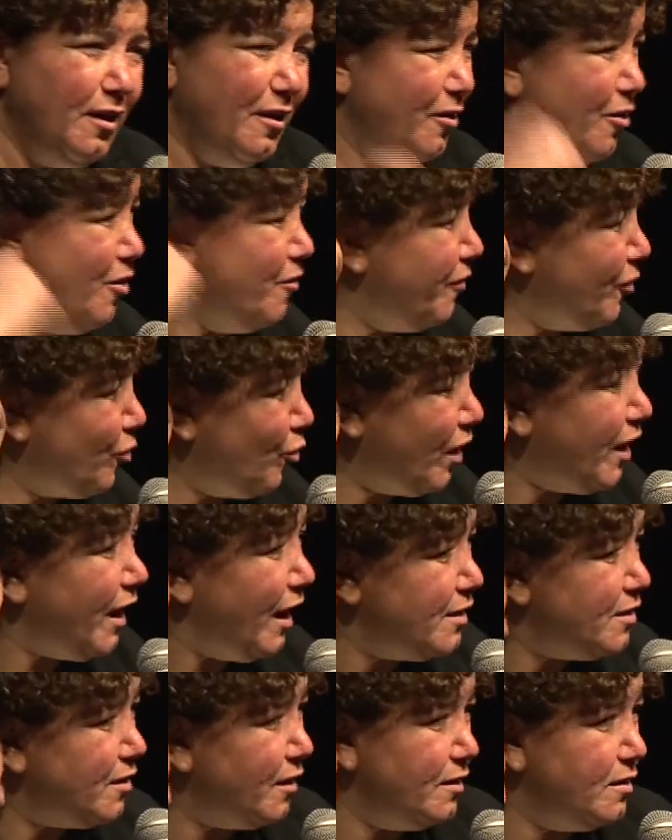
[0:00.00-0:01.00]
over
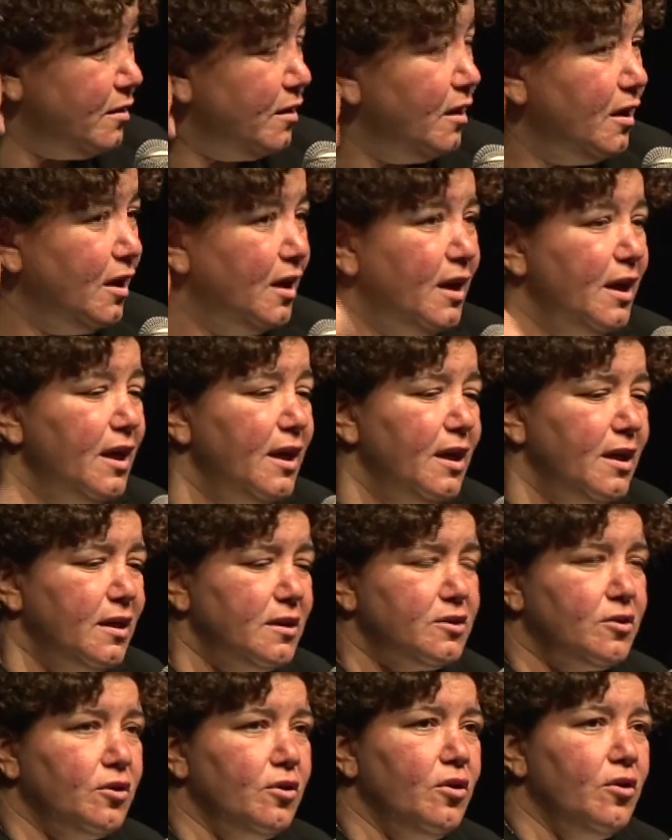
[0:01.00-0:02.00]
100.
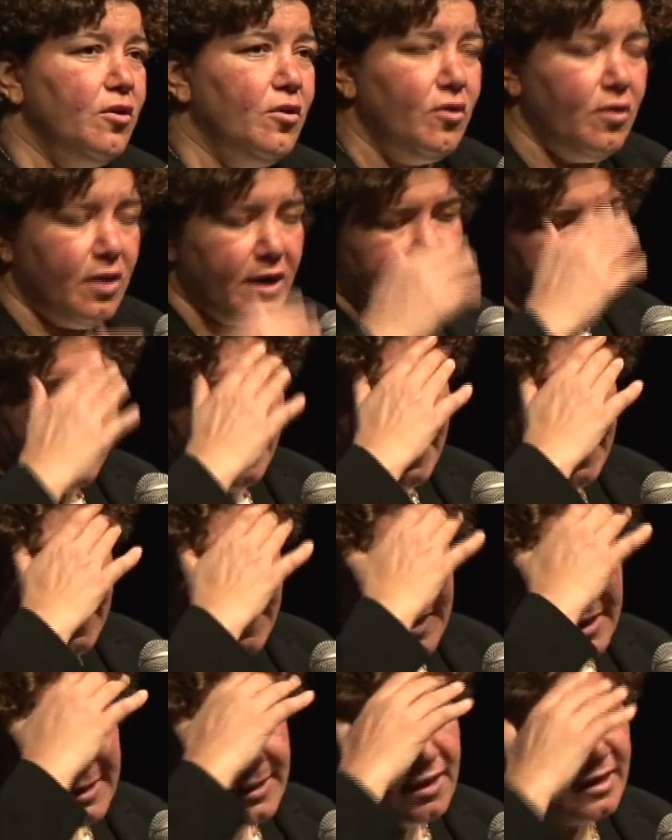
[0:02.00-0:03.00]
So
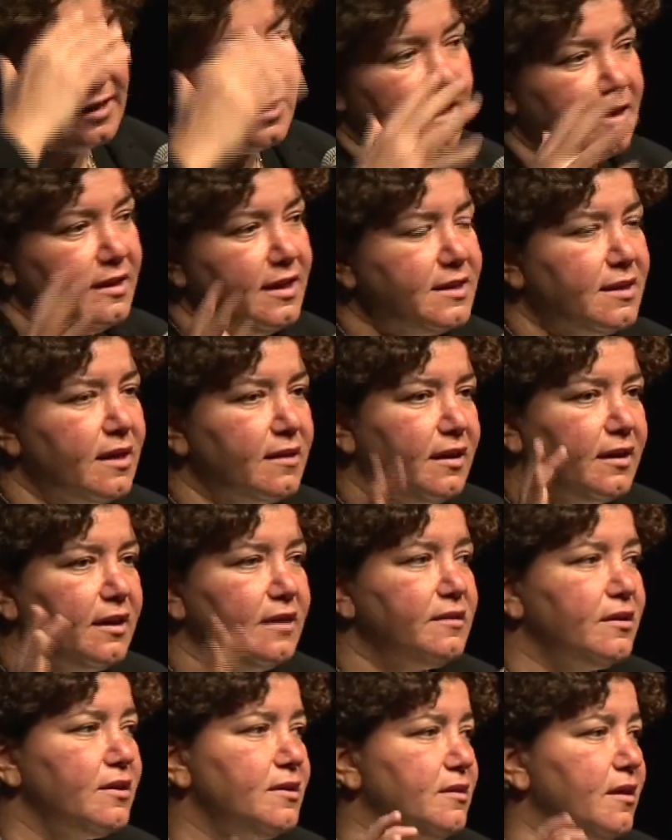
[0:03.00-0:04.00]
these, are the, these are the
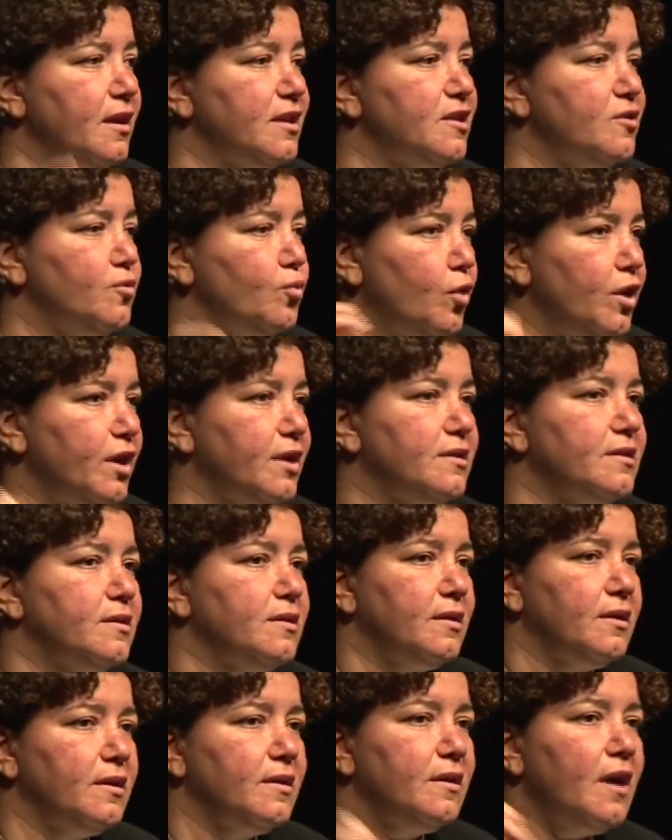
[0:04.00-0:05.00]
countries that worked
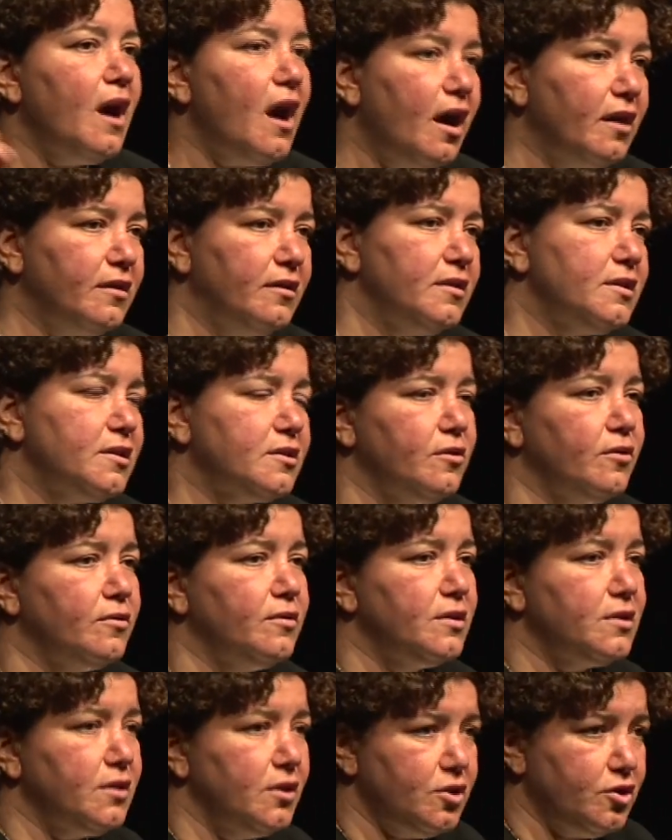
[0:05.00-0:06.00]
the hardest on
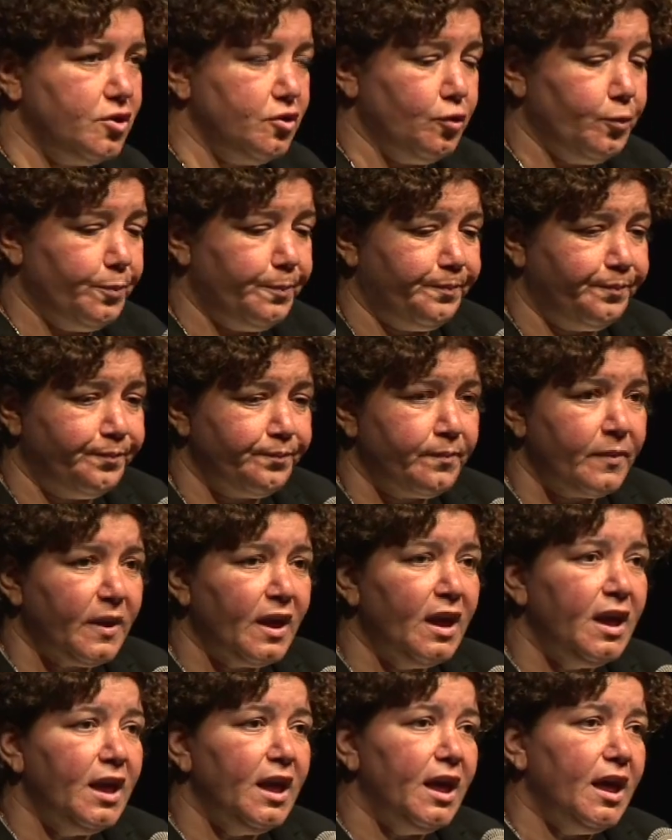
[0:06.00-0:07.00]
this issue.
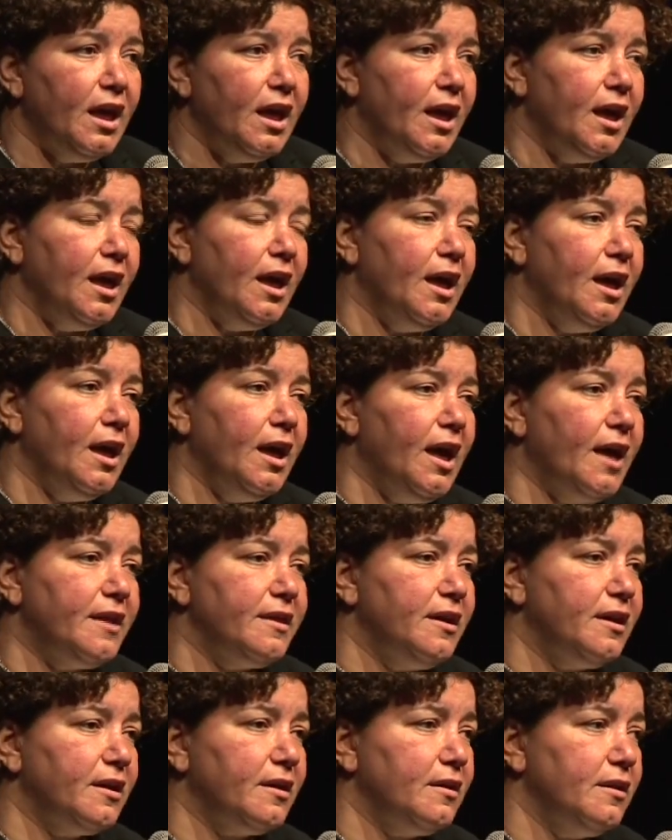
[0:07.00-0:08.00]
Uh, and
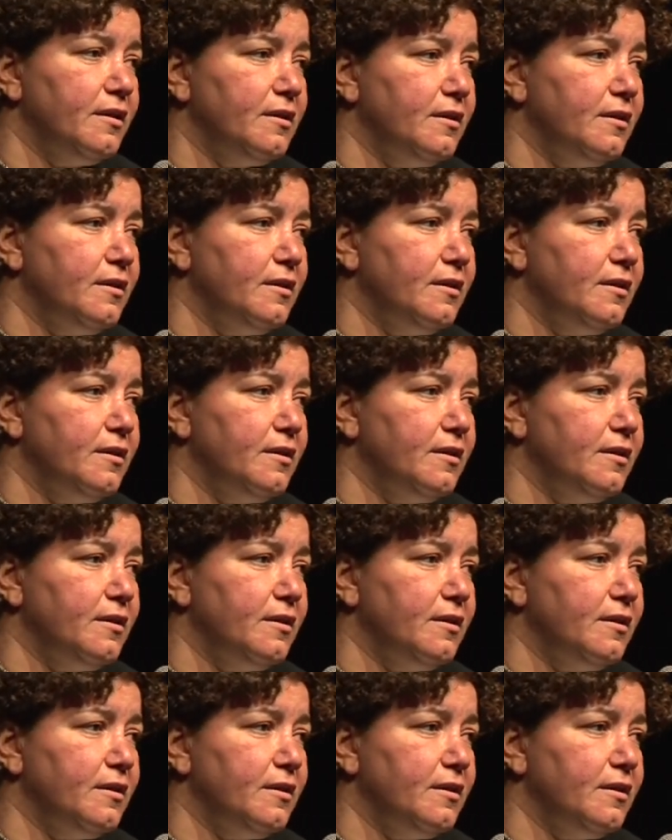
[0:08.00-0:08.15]
there, uh,